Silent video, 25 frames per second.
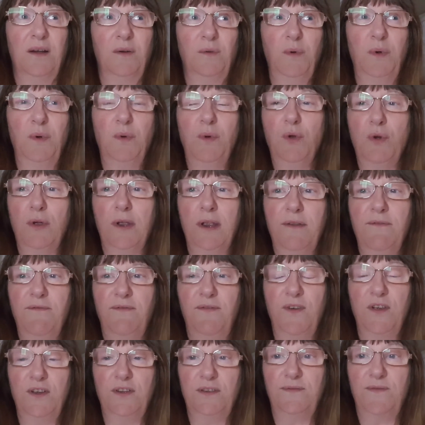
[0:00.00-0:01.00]
we're looking,
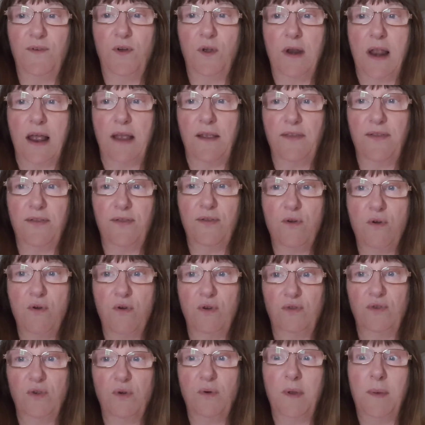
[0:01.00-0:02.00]
first of all, I
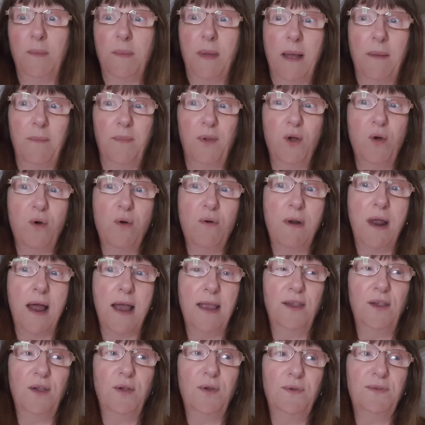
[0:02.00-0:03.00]
thought, oh, it might be all
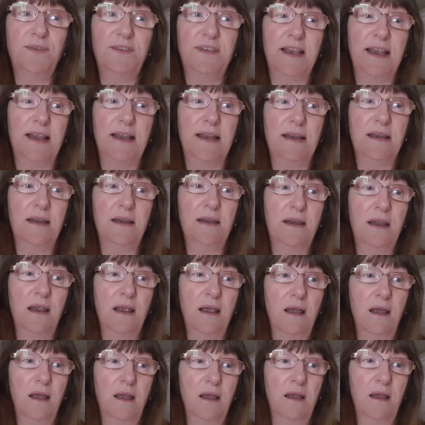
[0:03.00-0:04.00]
right using
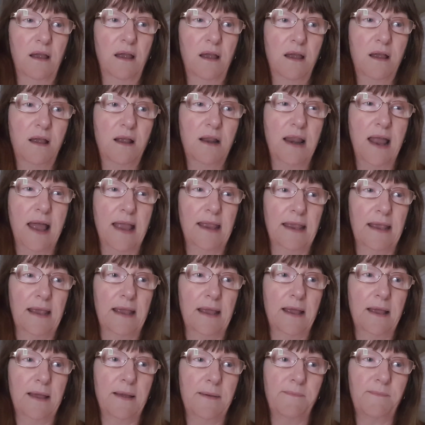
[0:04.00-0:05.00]
like
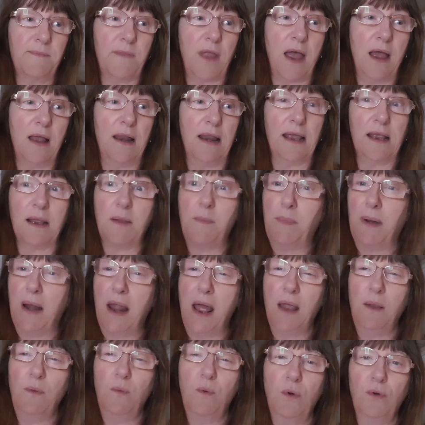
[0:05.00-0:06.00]
a
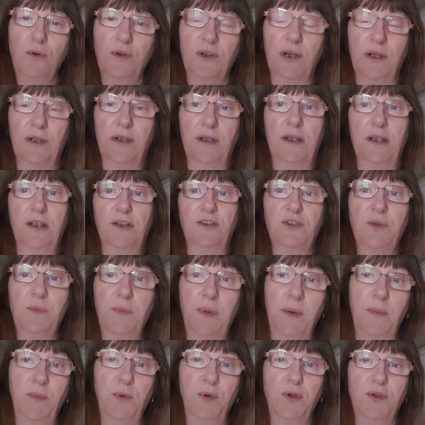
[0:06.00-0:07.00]
plywood.
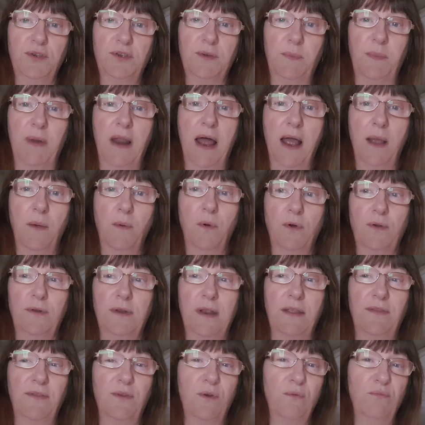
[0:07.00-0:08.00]
Some people use a plywood,
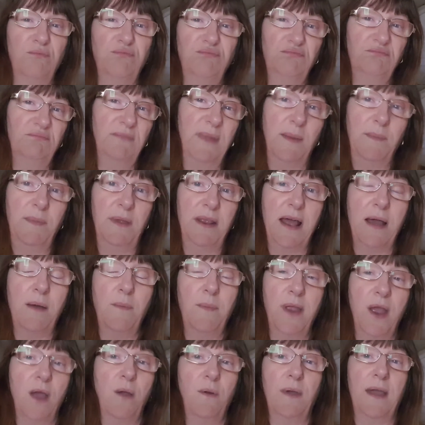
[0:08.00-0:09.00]
and I thought, maybe
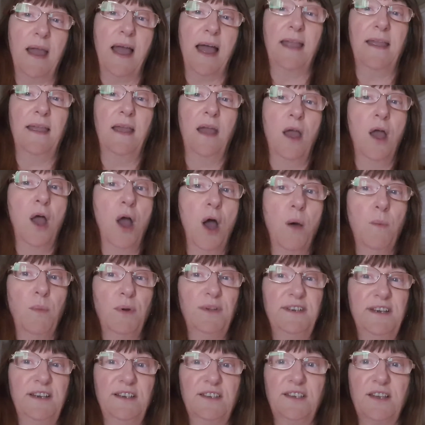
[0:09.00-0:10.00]
that'd be okay.
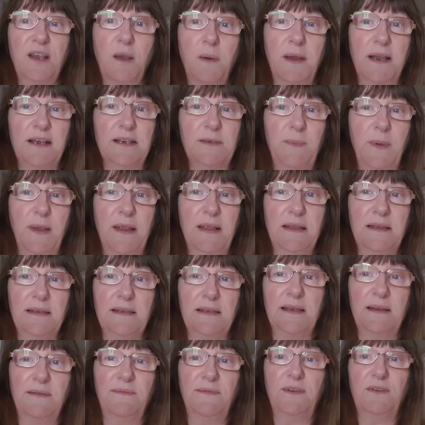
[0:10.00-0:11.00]
But it's so
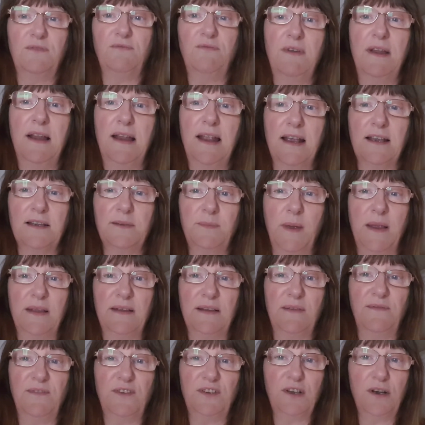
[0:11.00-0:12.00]
expensive. It's really
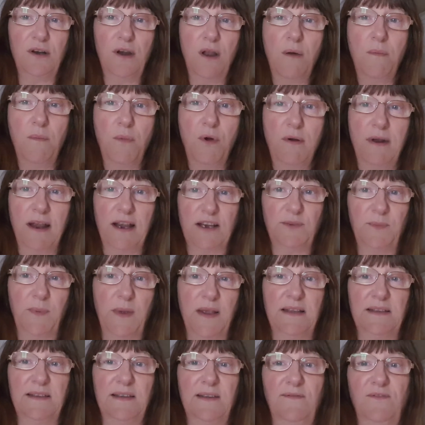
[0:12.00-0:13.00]
expensive. It's a lot more
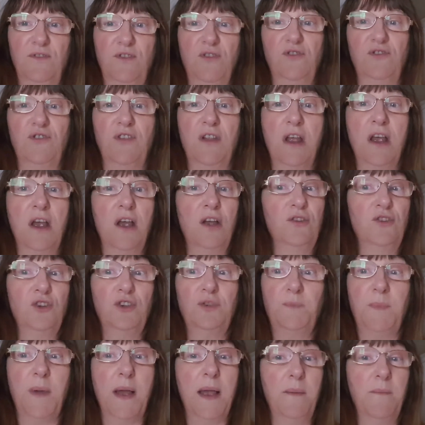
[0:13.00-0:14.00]
expensive
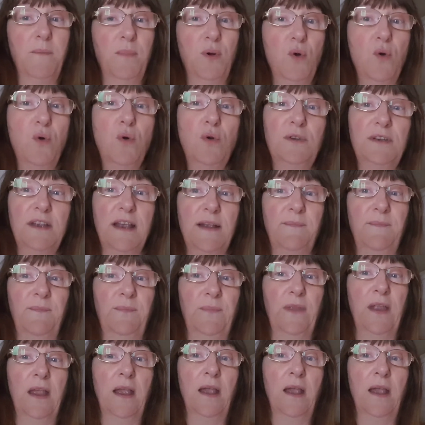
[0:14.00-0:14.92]
just buying boarding.